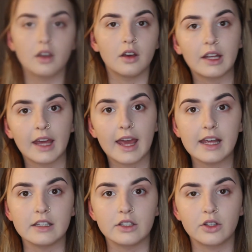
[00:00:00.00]

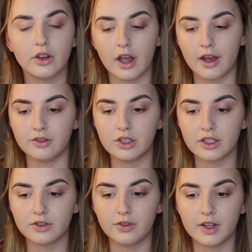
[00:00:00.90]
Okay, so I've
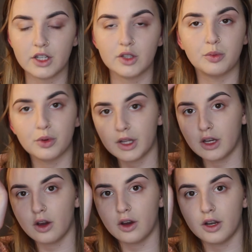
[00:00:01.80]
just finished
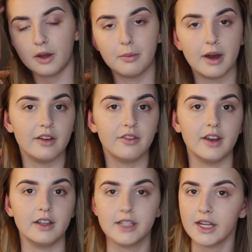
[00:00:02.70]
putting on my
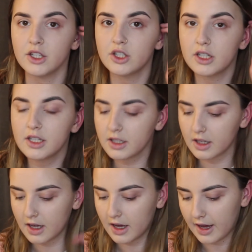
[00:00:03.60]
foundation
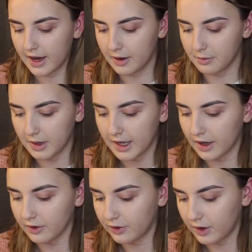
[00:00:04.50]
and
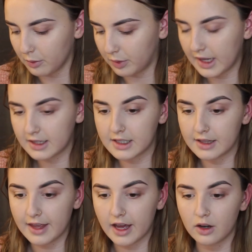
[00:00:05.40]
I've
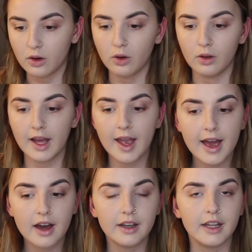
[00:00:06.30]
blended that all
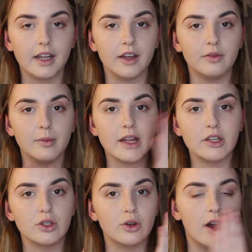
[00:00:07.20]
out, and I've
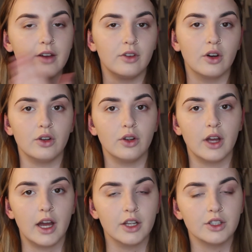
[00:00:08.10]
made sure I've got
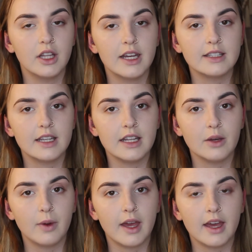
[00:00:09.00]
no harsh lines
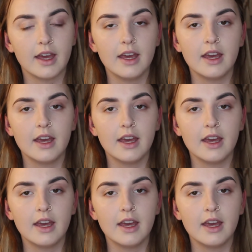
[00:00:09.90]
anywhere.